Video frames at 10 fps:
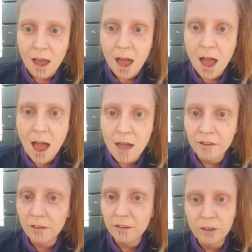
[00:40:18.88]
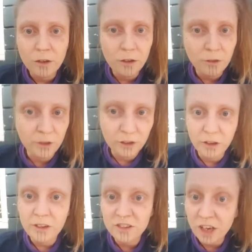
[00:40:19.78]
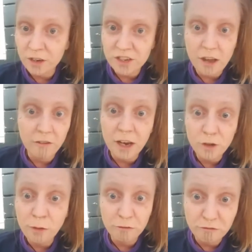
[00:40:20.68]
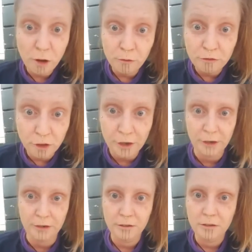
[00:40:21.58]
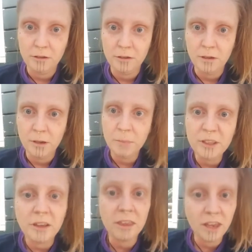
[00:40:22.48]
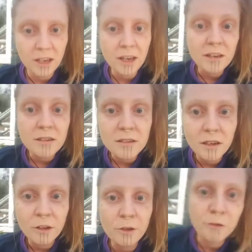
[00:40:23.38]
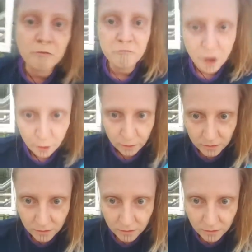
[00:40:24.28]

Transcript: And, you can tell yourself, I don't vote for her. But the thing is, you vote.